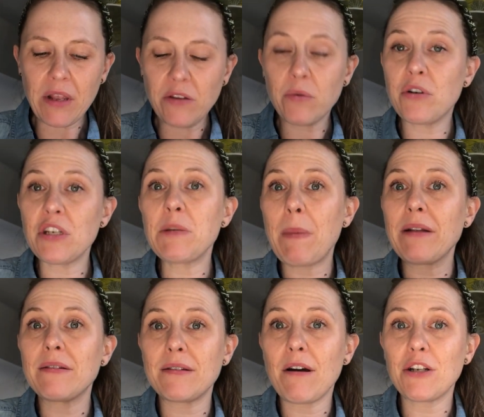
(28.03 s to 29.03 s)
So we're just about
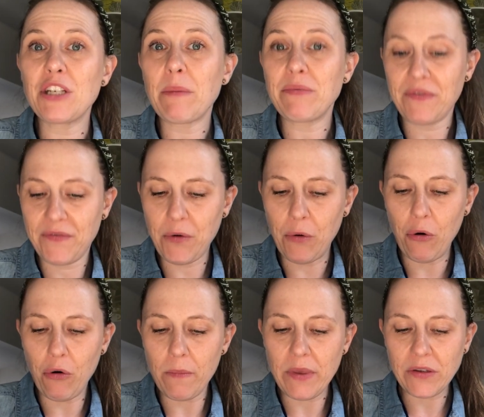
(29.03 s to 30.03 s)
to start chapter
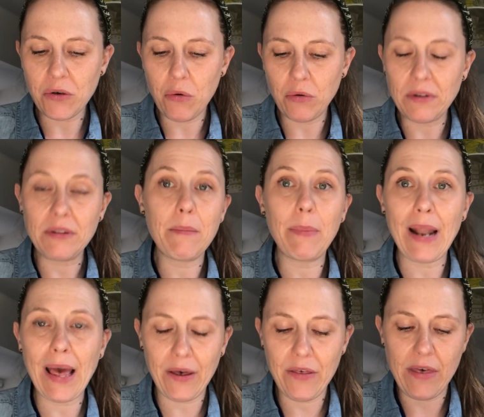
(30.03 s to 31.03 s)
4. It's called The
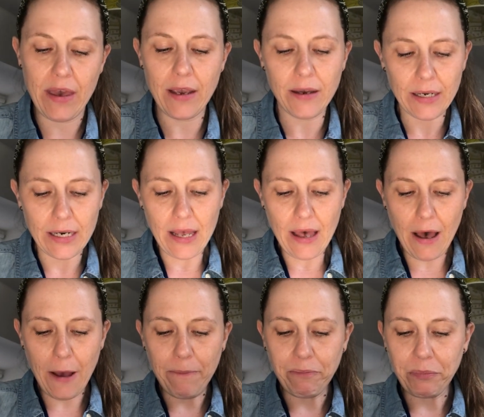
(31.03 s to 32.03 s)
Black Thing.
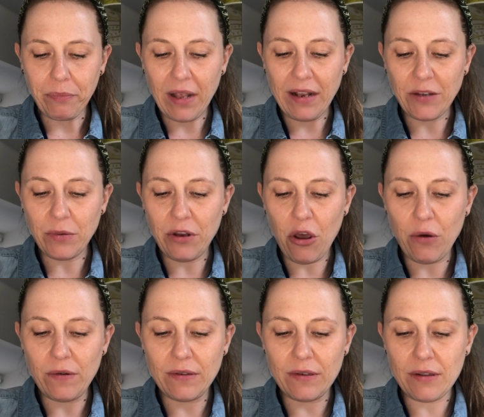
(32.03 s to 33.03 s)
And as we
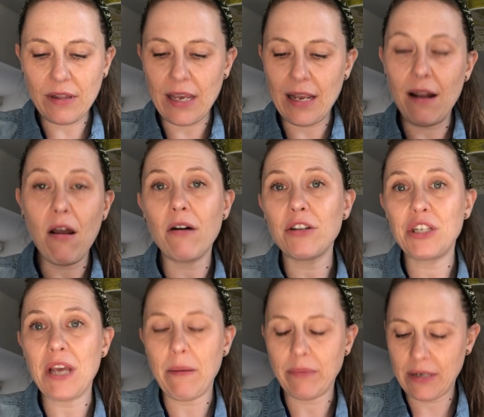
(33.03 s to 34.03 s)
know, the last
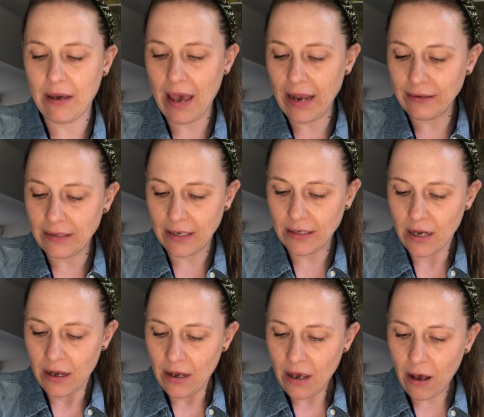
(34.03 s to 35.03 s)
chapter ended
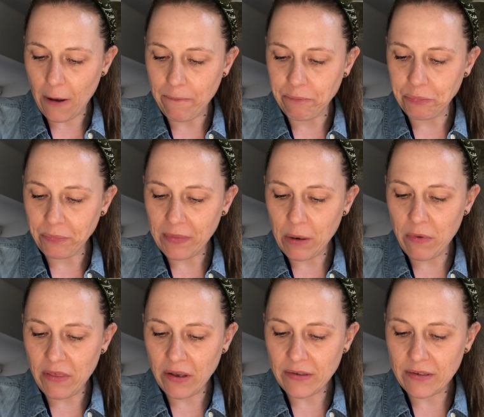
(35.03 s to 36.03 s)

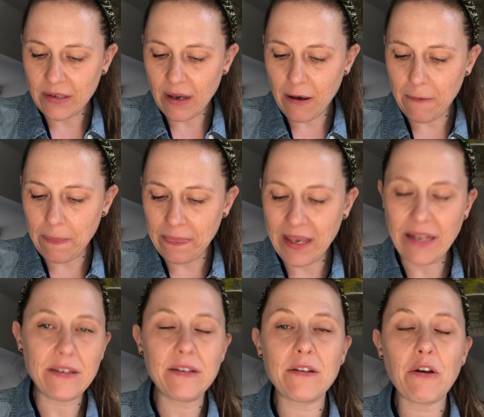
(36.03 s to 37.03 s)
with us
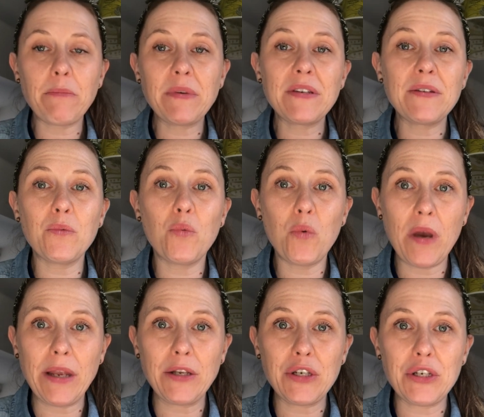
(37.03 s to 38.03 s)
getting to know Mrs.
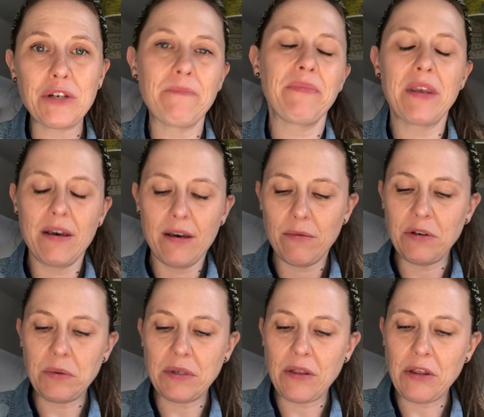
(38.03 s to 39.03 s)
Witch,
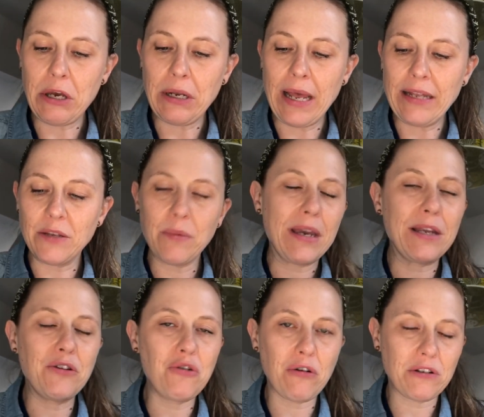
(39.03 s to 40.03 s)
which was the third lady that we
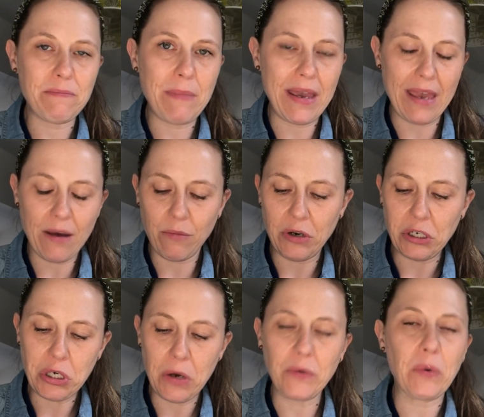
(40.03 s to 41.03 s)
had not met yet, one of
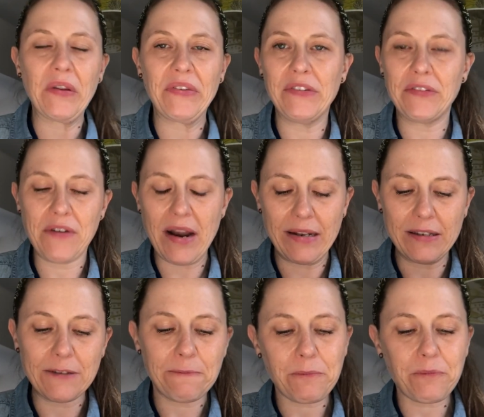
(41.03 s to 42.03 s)
Charles Wallace's
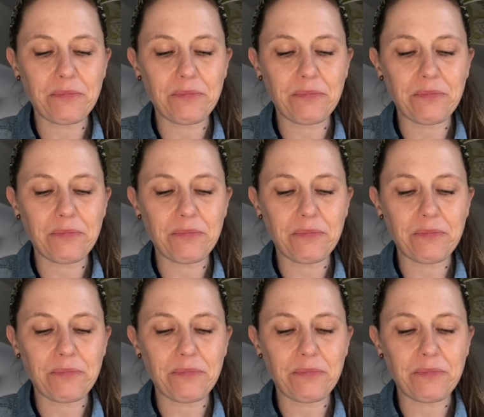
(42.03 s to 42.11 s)
friends.